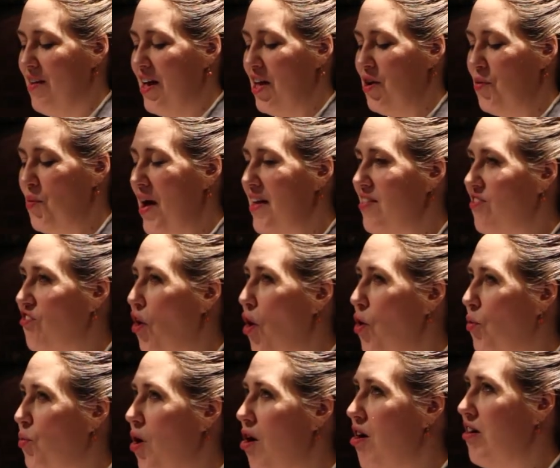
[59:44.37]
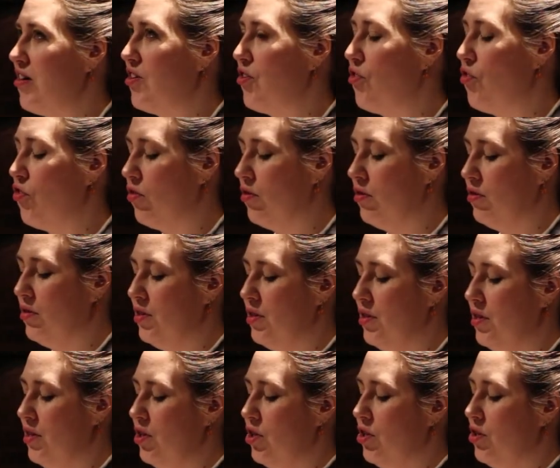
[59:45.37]
and rights all wrongs.
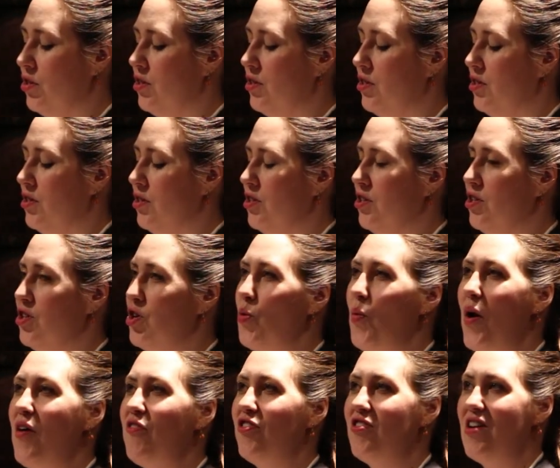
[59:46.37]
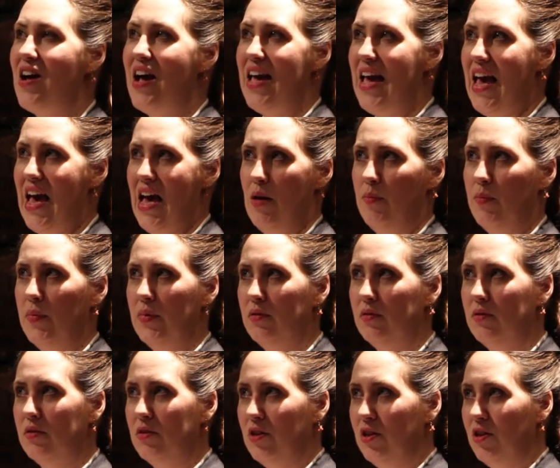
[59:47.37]
Whoever I am,
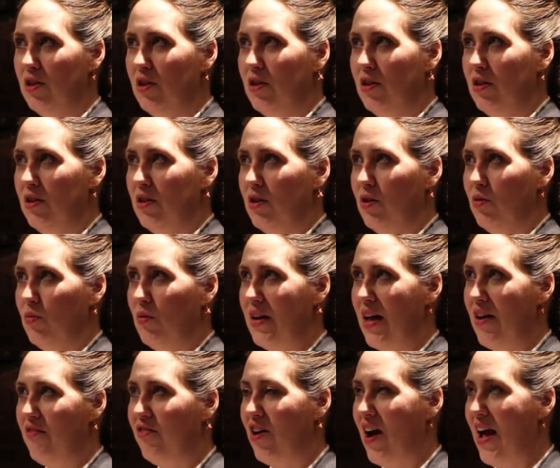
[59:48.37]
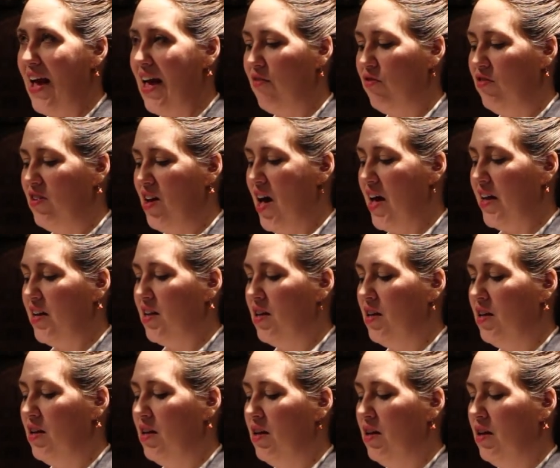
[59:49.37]
whatever I have done,
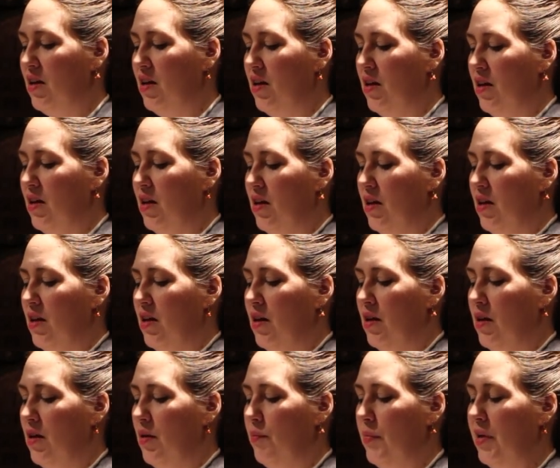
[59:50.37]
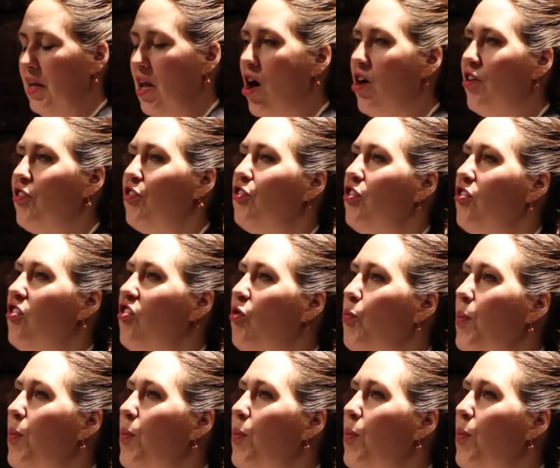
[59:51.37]
belongs to the